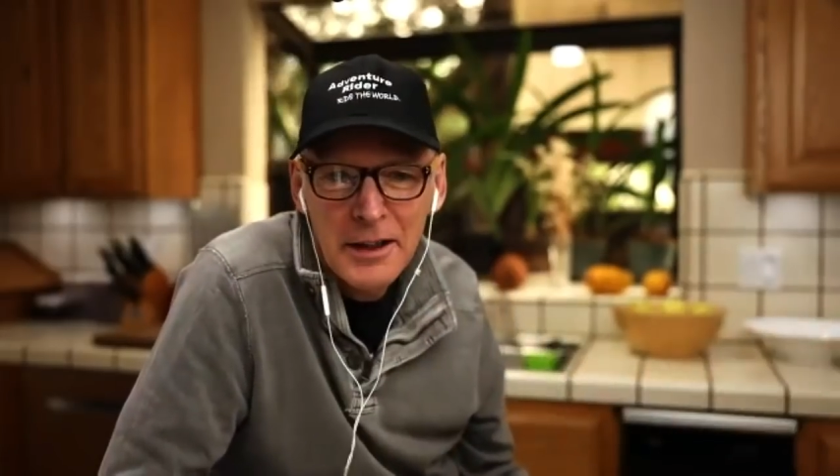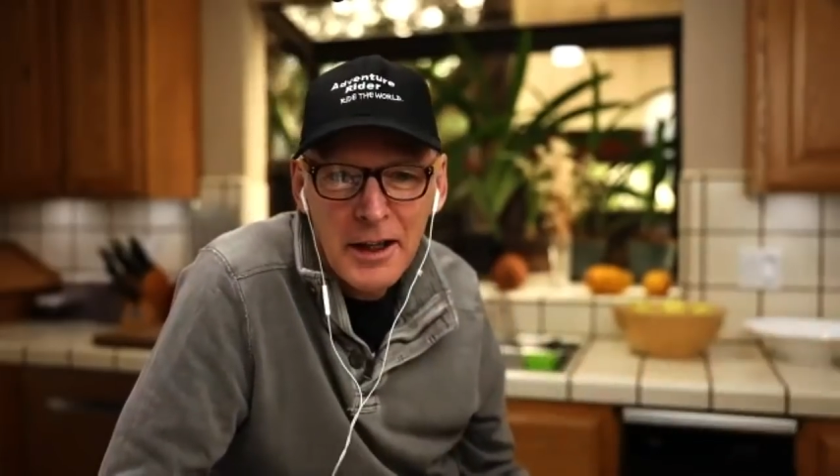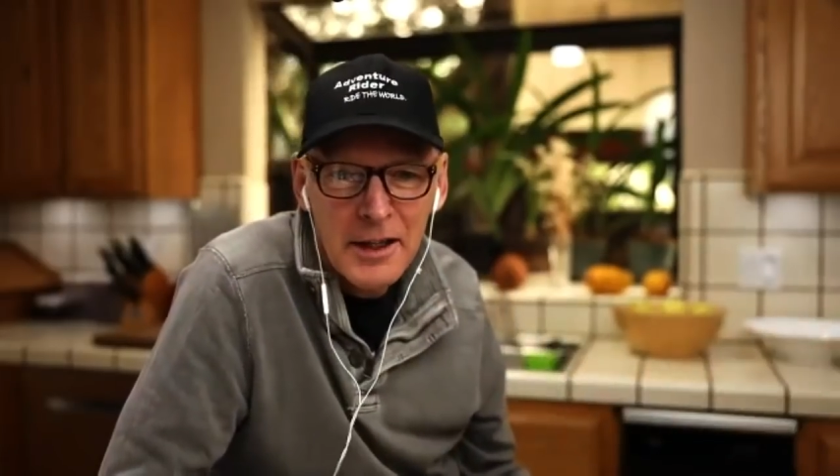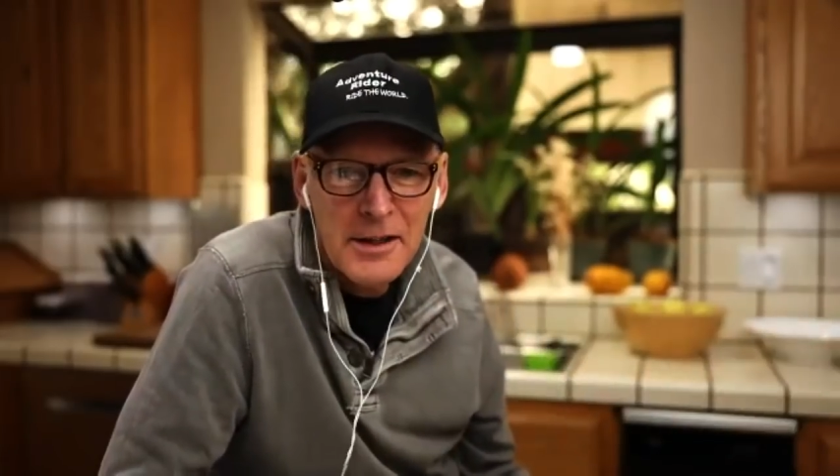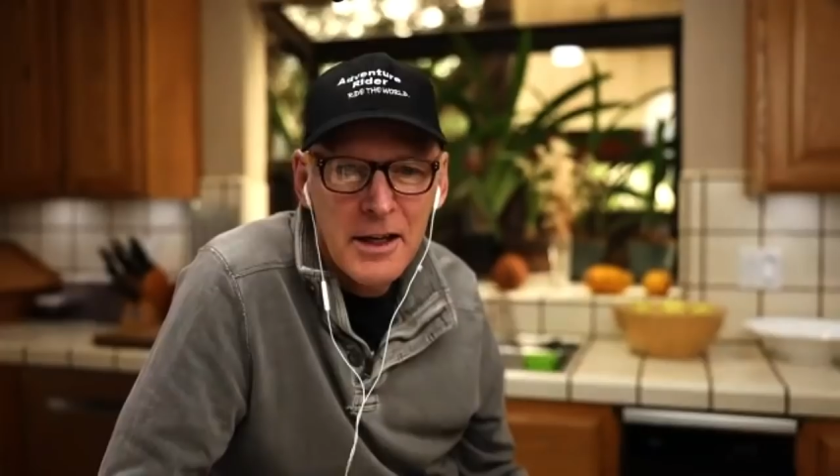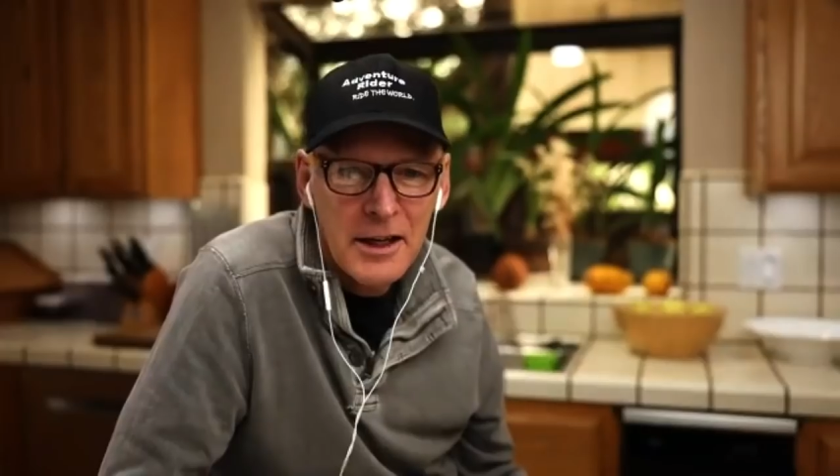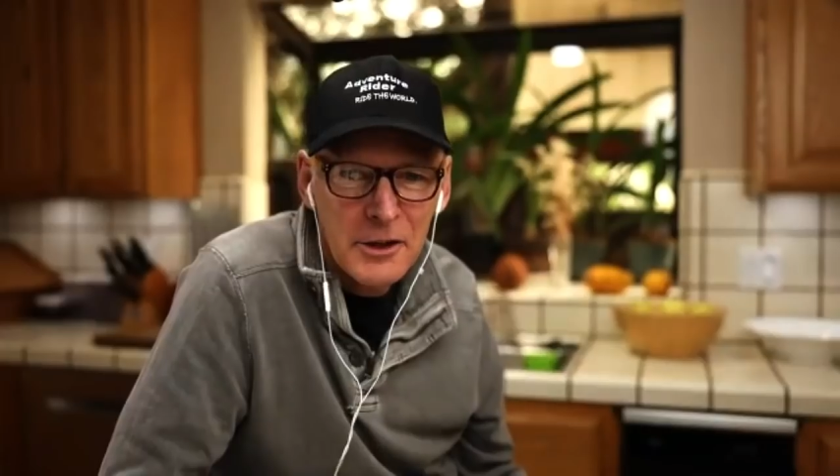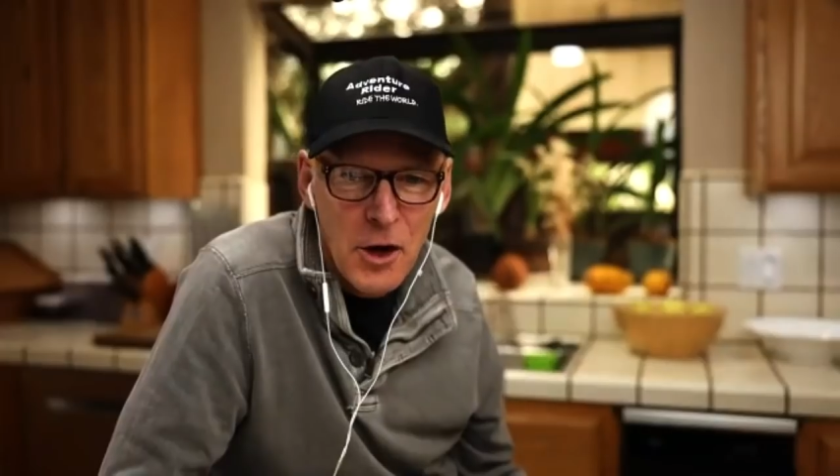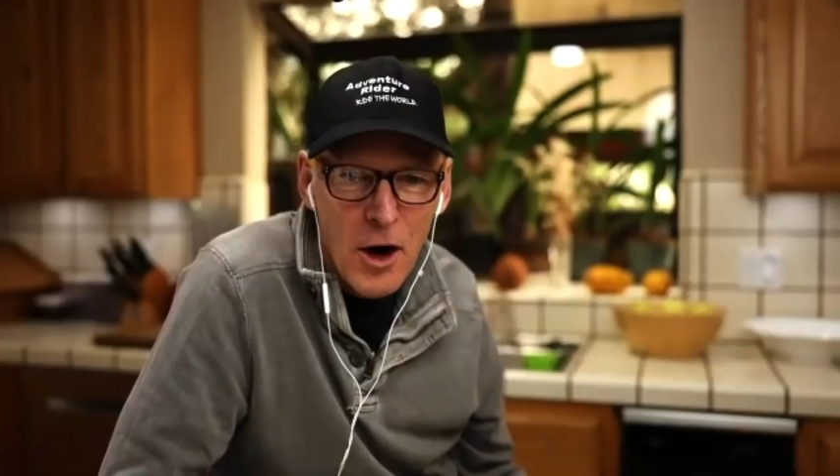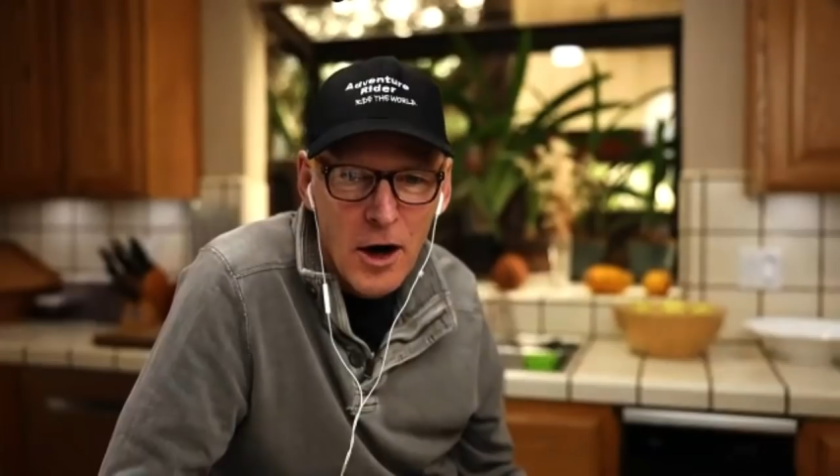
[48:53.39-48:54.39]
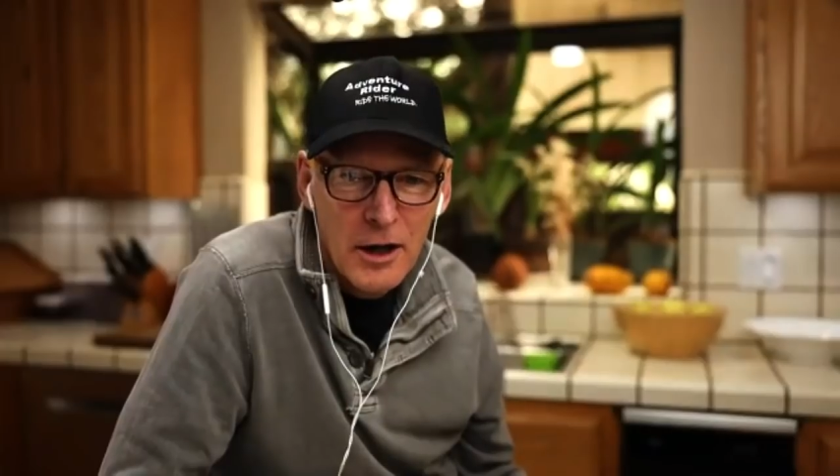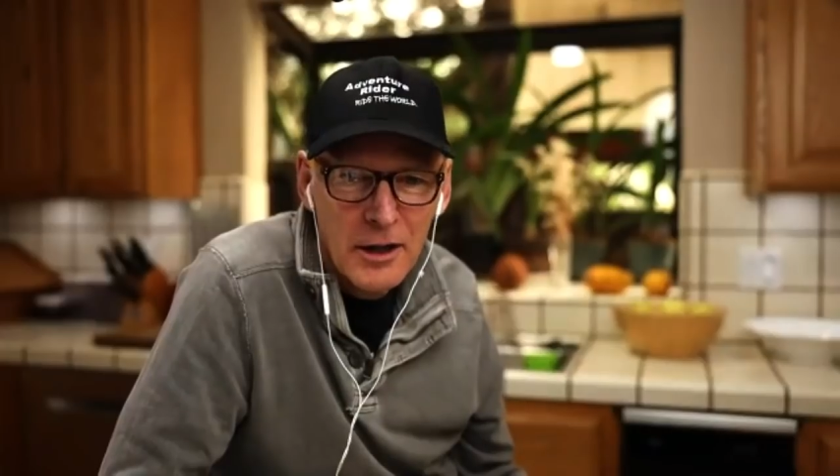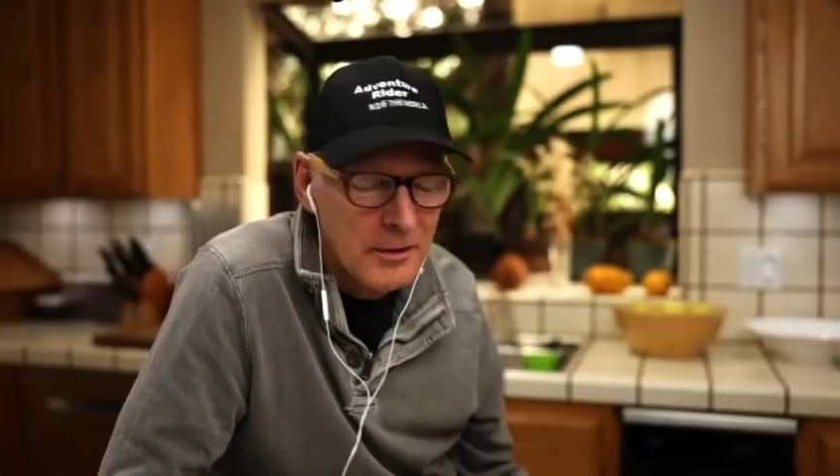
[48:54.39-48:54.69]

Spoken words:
that's getting dark,